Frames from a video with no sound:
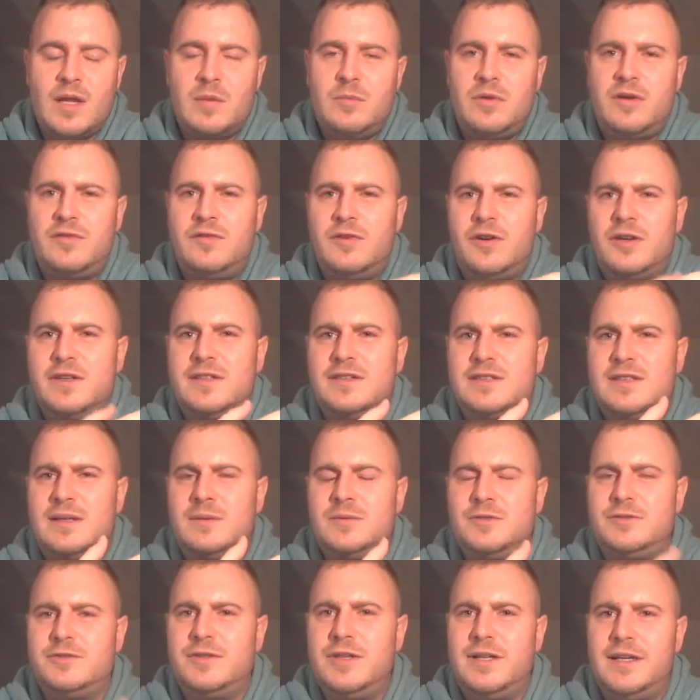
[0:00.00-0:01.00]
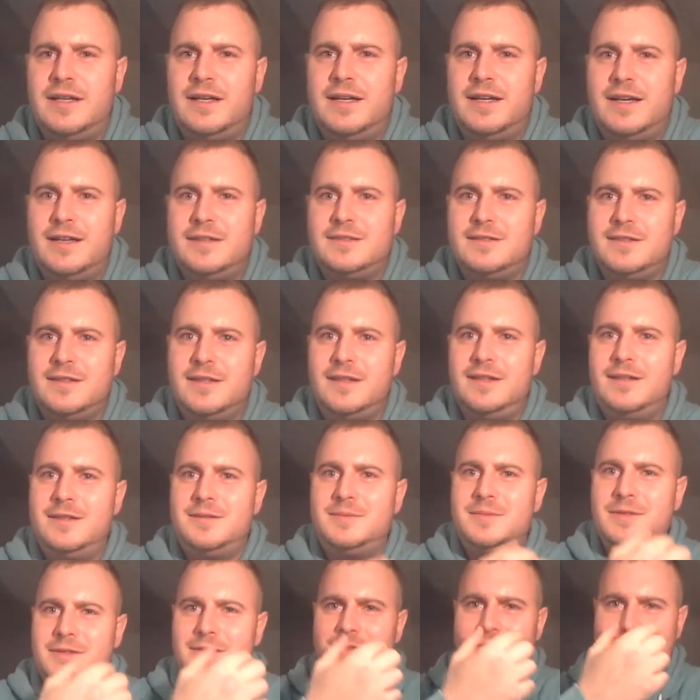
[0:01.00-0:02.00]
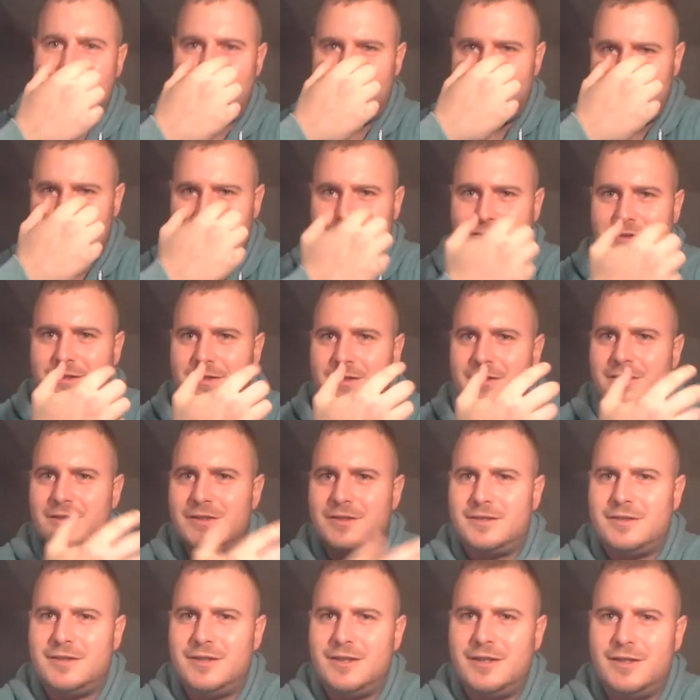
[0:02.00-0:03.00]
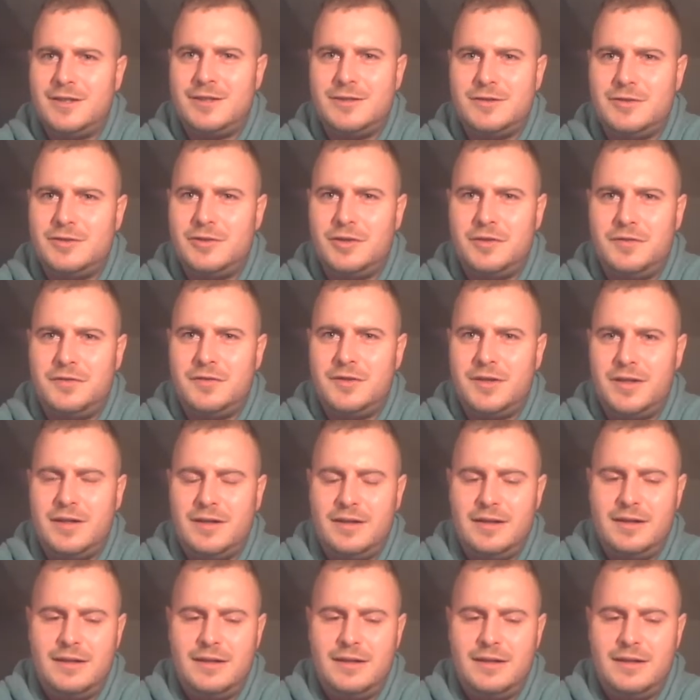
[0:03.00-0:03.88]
my voice sounds really nasally because my nose is just stuffed.